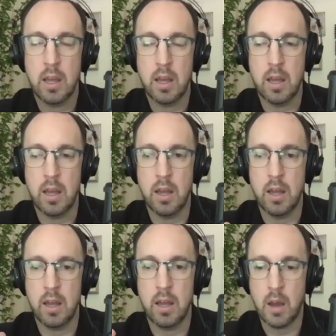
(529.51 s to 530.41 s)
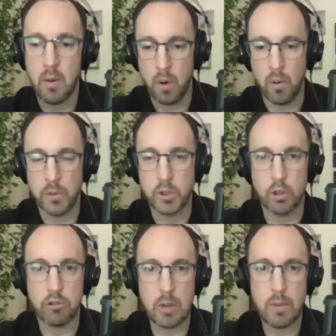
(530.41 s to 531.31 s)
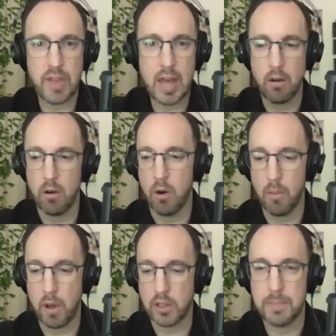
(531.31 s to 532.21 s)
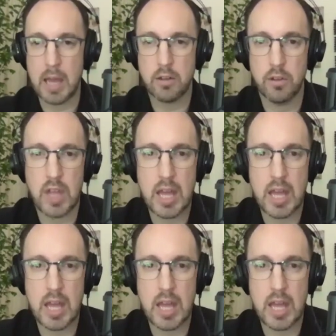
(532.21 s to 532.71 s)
Would you agree with that or expand on that?